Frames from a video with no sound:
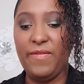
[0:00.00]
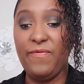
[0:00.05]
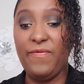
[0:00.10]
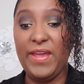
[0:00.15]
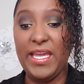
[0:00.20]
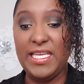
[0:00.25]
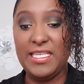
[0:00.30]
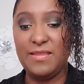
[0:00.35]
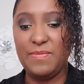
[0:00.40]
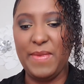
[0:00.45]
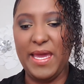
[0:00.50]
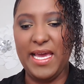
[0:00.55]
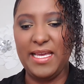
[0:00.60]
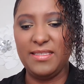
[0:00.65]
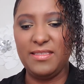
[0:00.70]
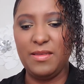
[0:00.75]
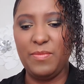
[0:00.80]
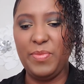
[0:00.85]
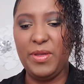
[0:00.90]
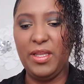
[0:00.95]
face
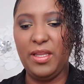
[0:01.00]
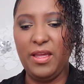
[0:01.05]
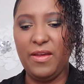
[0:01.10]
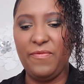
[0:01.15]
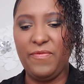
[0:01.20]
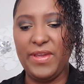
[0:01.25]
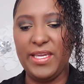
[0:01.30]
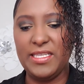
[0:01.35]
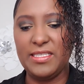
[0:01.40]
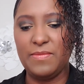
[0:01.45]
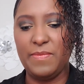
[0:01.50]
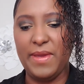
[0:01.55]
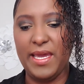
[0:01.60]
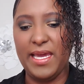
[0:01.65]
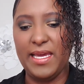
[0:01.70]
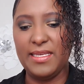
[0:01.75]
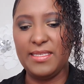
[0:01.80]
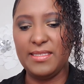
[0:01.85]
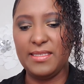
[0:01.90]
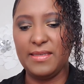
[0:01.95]
mask, the peel-off face
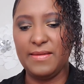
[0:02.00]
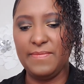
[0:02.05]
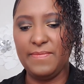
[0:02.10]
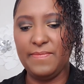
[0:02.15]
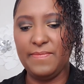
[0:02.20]
mask.